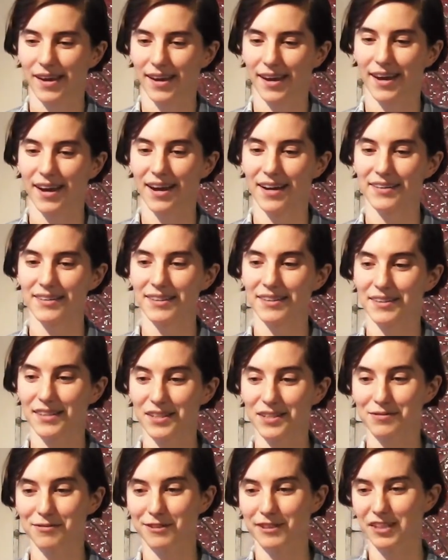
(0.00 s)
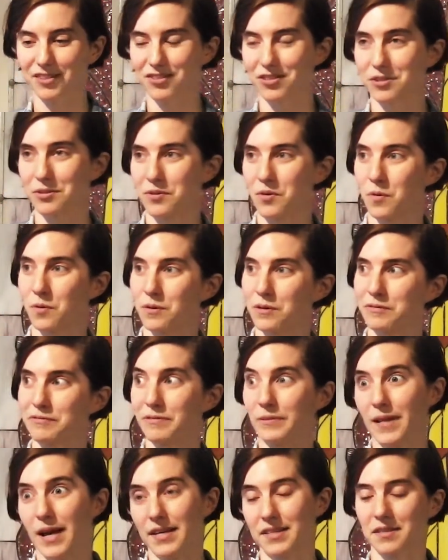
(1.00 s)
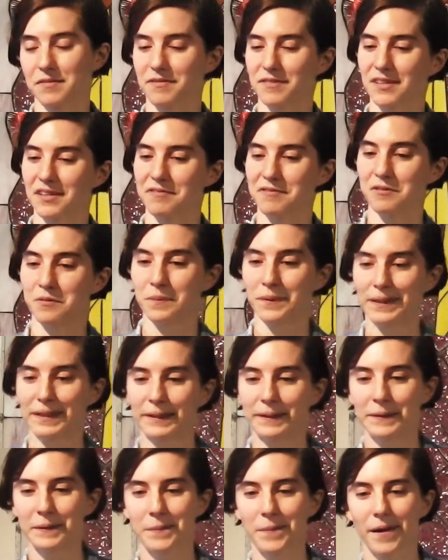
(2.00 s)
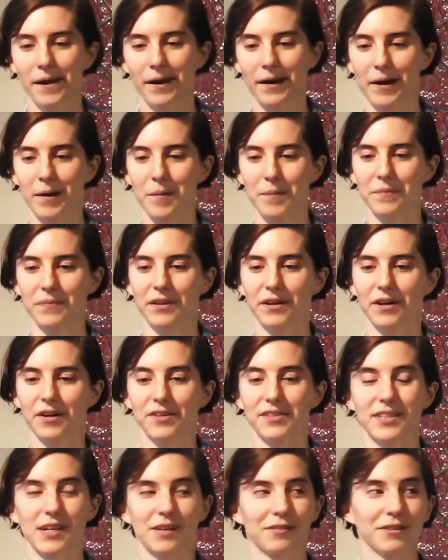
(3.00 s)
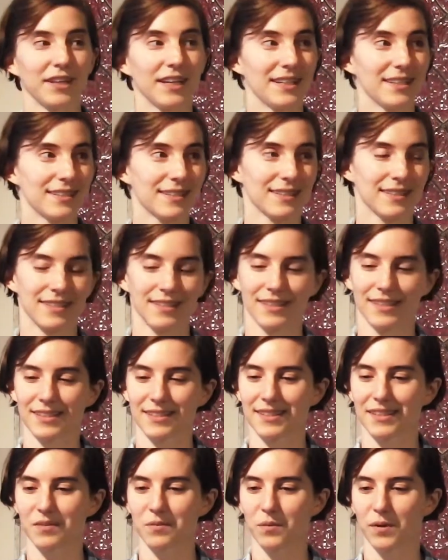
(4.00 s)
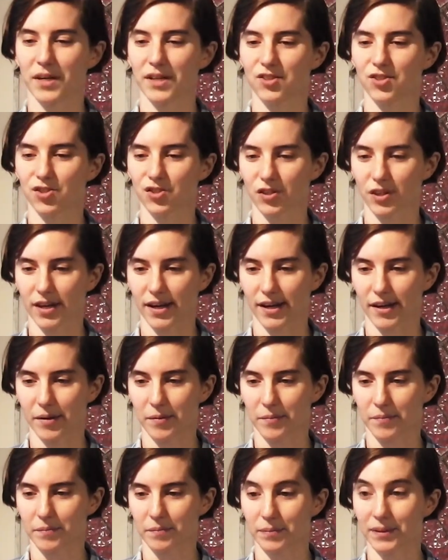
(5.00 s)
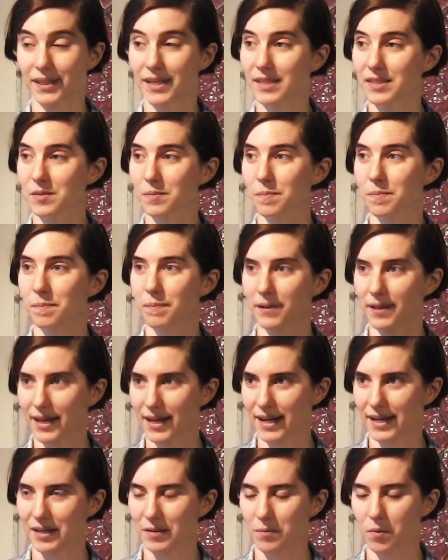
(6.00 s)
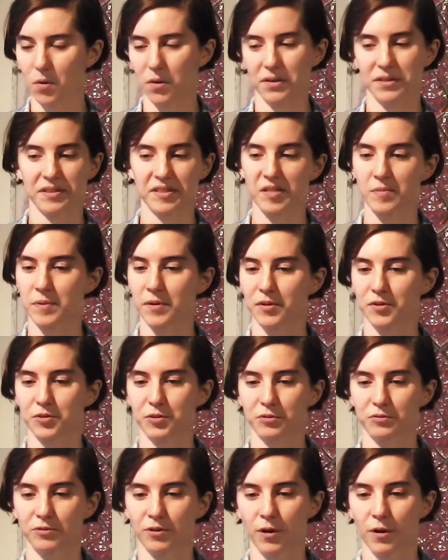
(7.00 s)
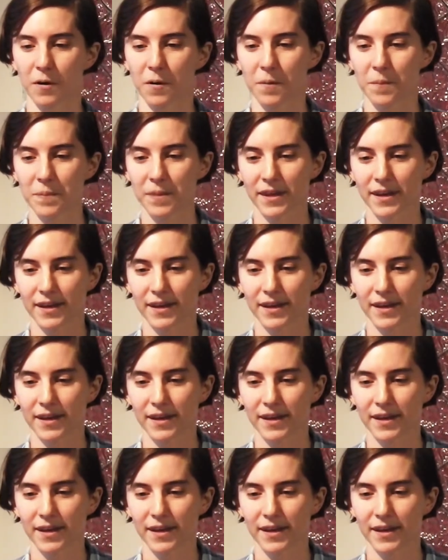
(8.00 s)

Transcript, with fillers: And in this religion, or philosophy if you will, um, there are several instances in which um, plants play an important spiritual role.